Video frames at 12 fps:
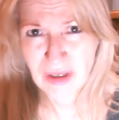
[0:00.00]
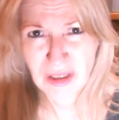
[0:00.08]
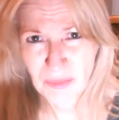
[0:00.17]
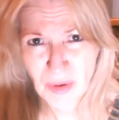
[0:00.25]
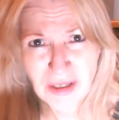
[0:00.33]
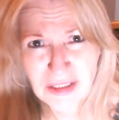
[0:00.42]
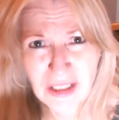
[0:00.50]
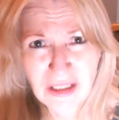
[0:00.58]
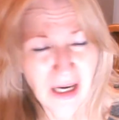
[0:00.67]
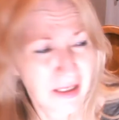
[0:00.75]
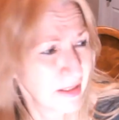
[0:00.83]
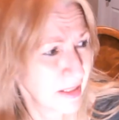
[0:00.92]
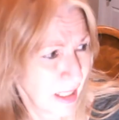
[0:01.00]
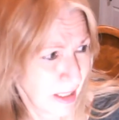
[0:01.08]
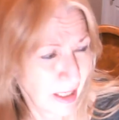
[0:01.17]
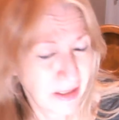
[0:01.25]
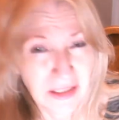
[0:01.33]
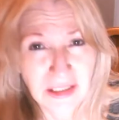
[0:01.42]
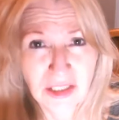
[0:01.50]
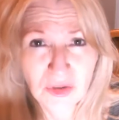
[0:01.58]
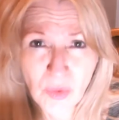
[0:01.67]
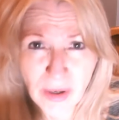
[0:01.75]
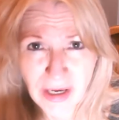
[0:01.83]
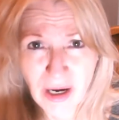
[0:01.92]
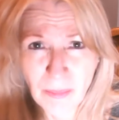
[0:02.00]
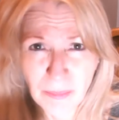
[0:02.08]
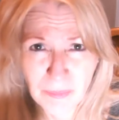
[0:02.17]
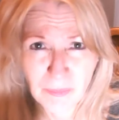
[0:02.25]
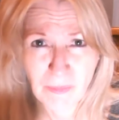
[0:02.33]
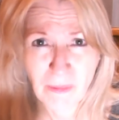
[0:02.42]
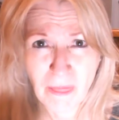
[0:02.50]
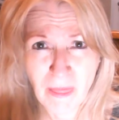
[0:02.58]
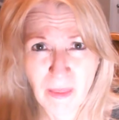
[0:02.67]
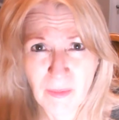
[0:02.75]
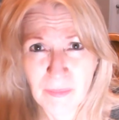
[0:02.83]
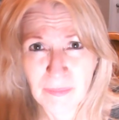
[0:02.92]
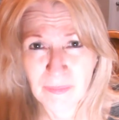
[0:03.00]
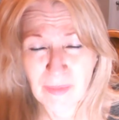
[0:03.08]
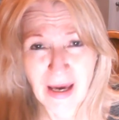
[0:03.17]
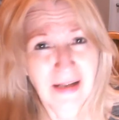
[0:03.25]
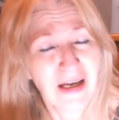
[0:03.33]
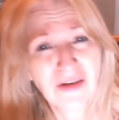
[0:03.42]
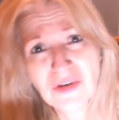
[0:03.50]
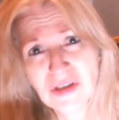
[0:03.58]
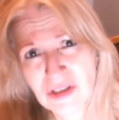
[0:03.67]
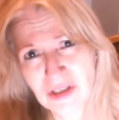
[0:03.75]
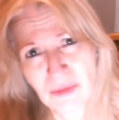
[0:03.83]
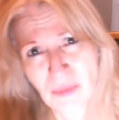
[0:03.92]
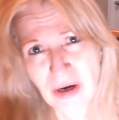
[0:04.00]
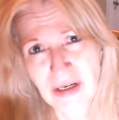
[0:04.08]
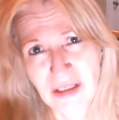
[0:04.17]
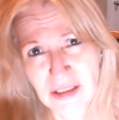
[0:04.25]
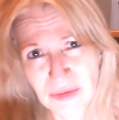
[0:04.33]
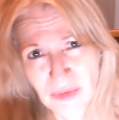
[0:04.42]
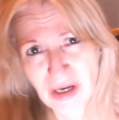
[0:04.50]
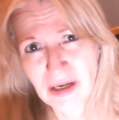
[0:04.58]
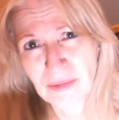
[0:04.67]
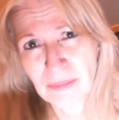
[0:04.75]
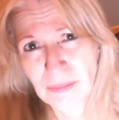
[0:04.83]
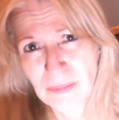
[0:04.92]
bright sunlight and saying, hey, this is who I am. And nothing's going to break us, right?